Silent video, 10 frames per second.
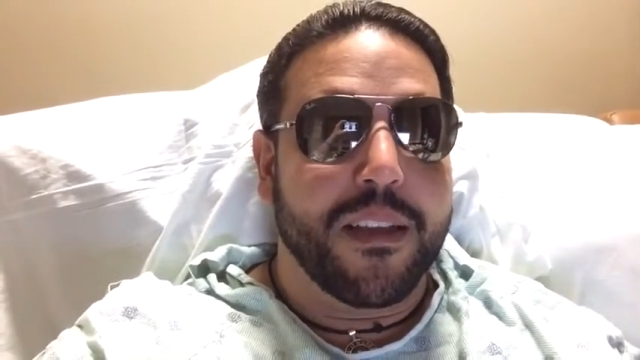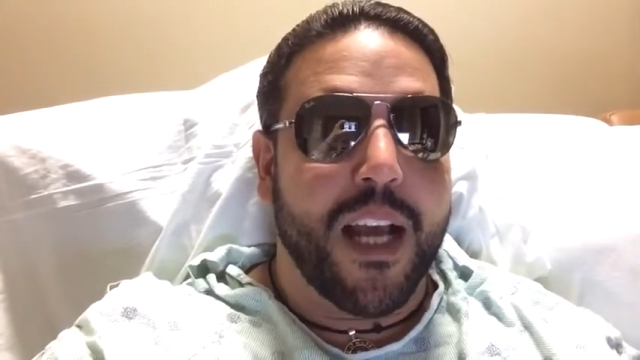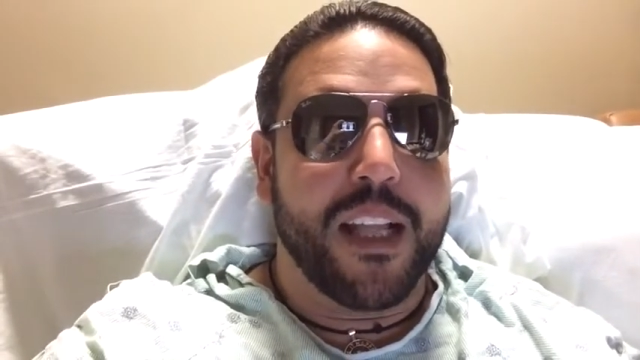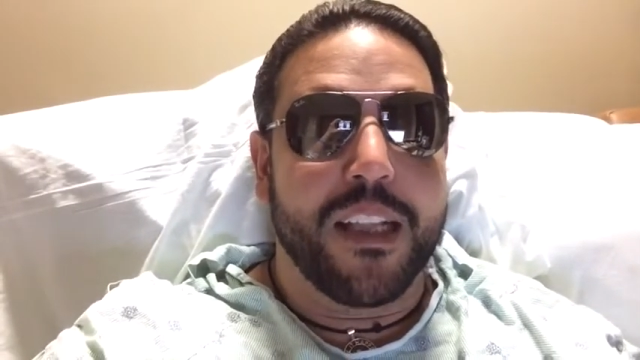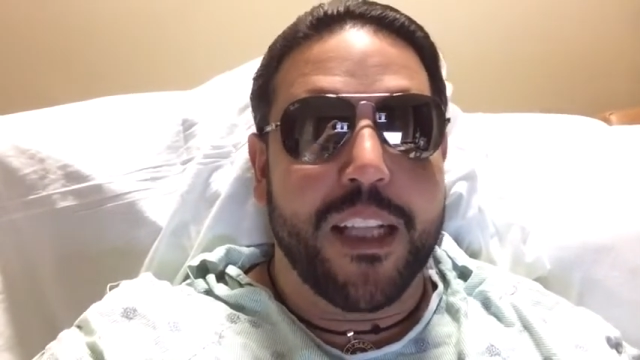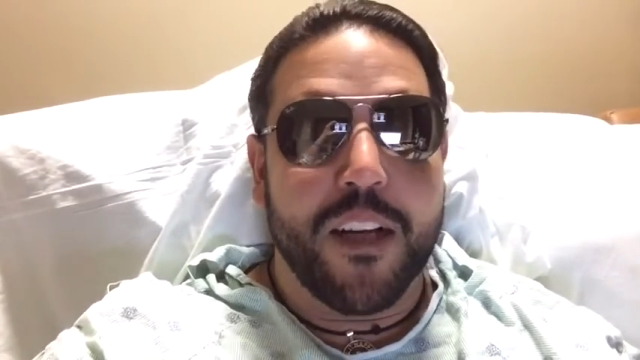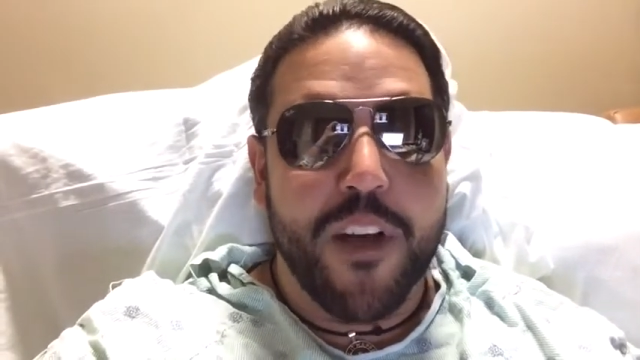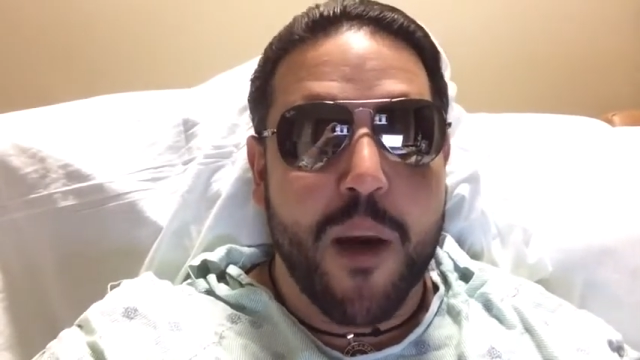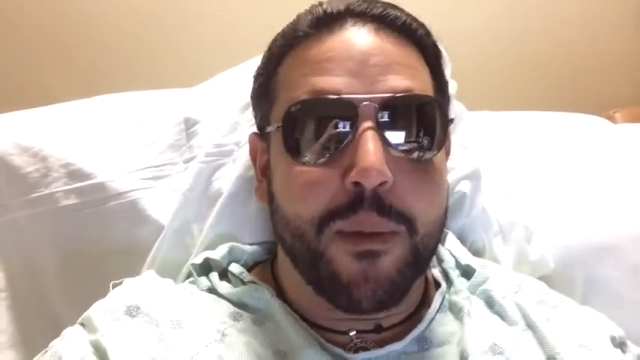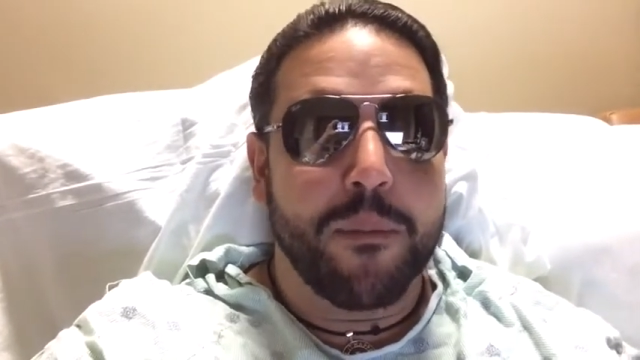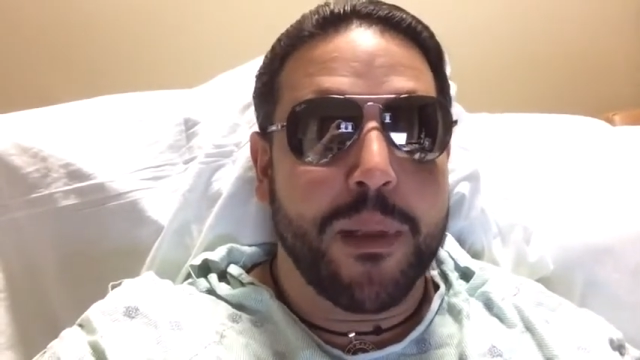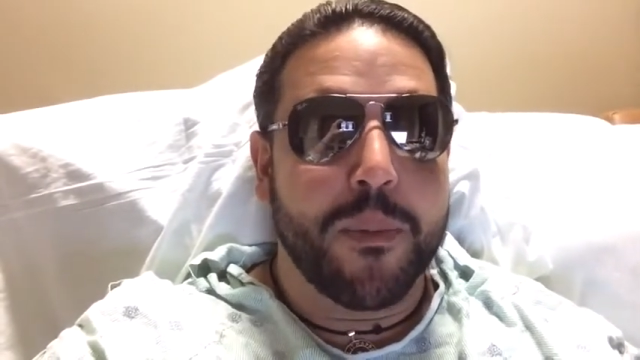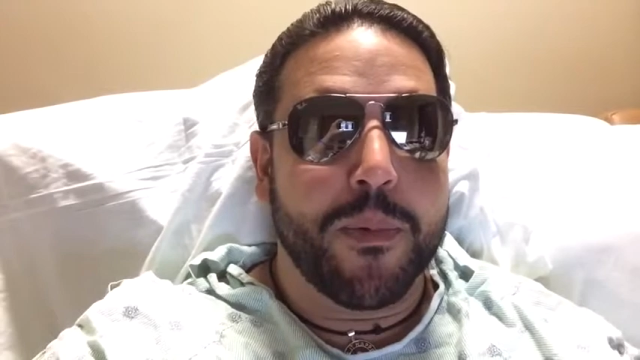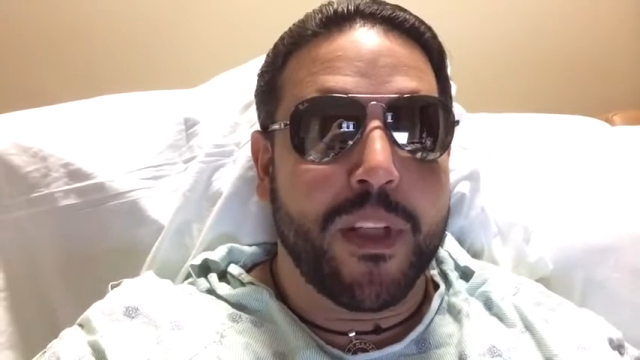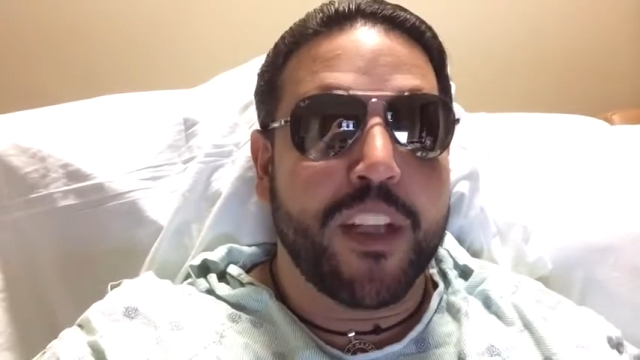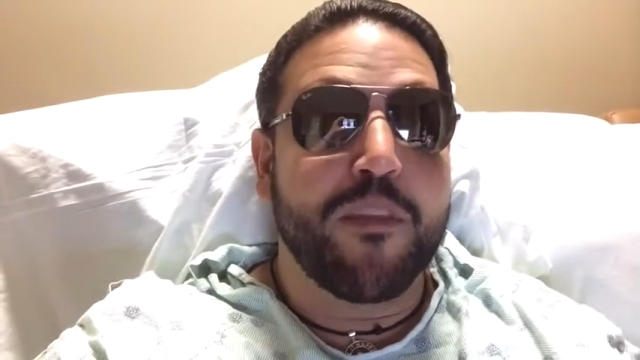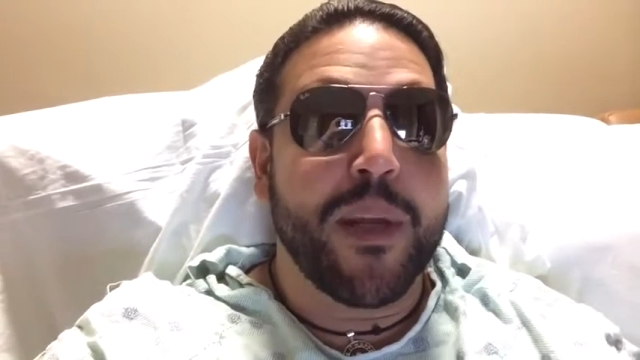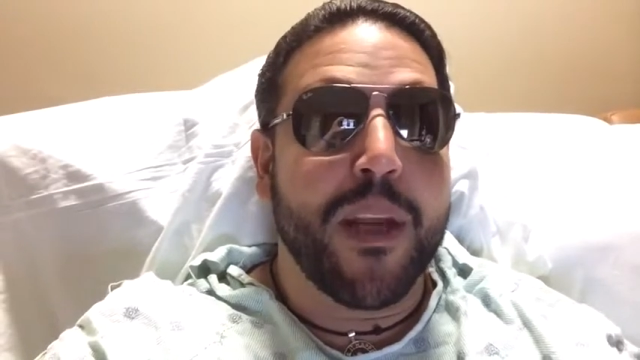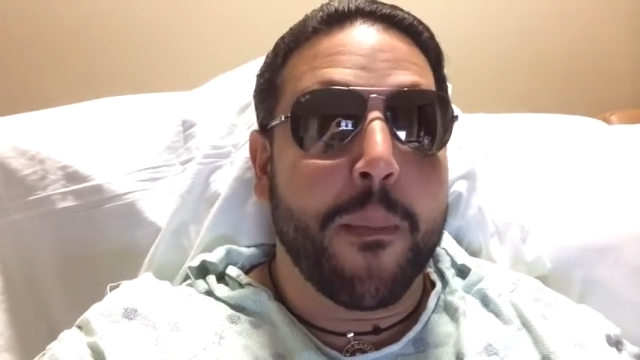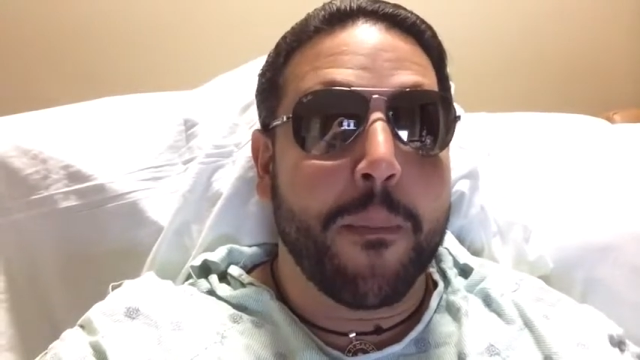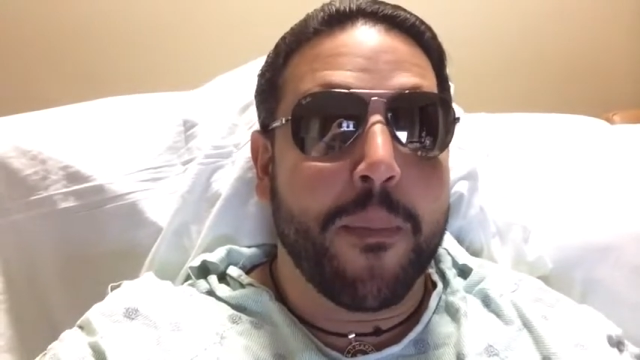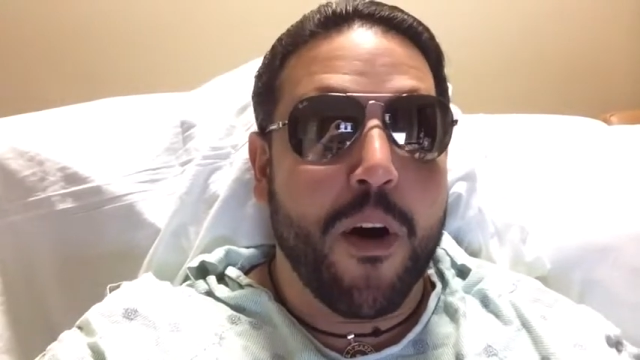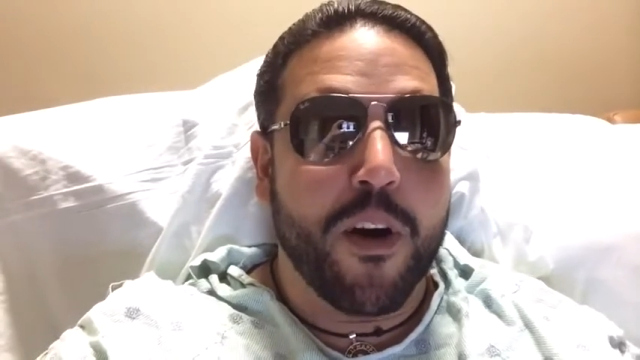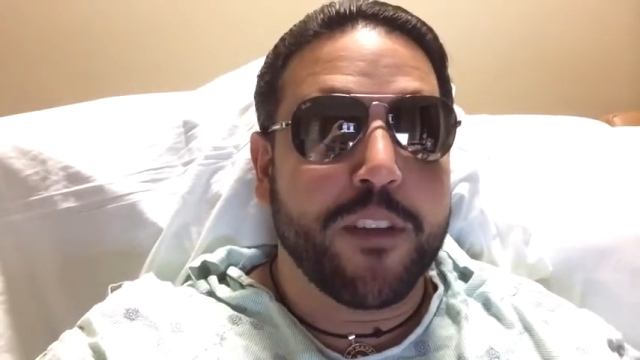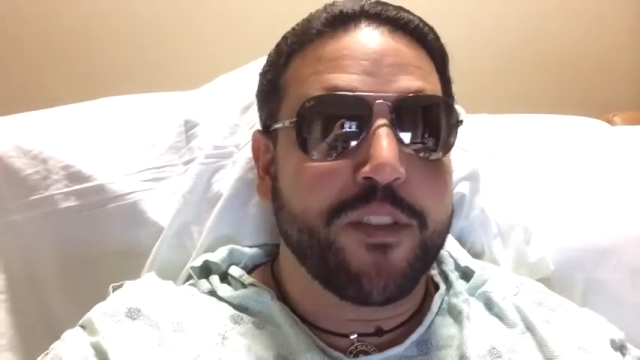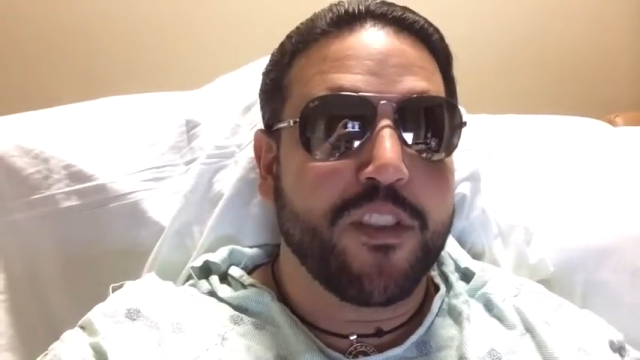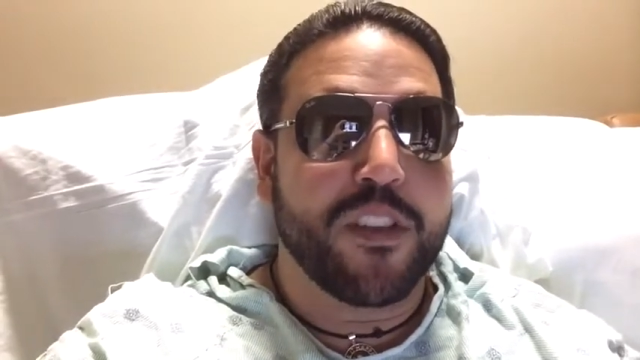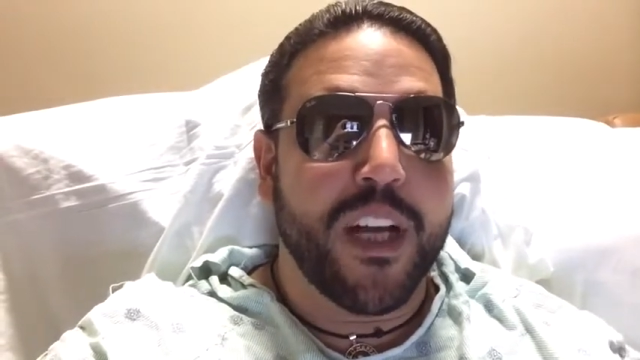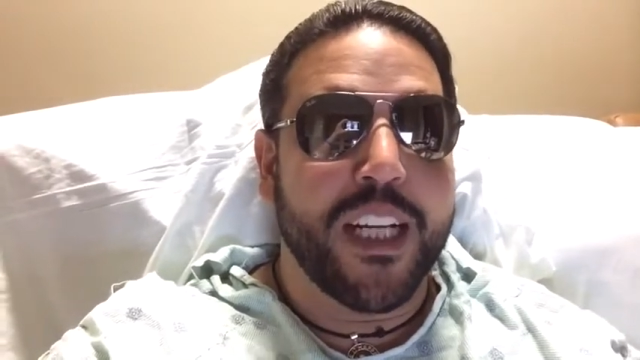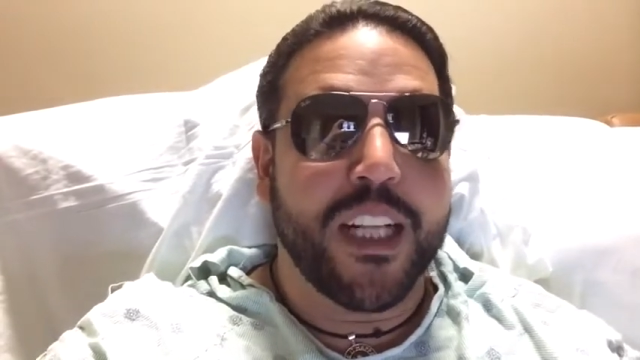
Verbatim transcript: I love helping people. I love being a part of society.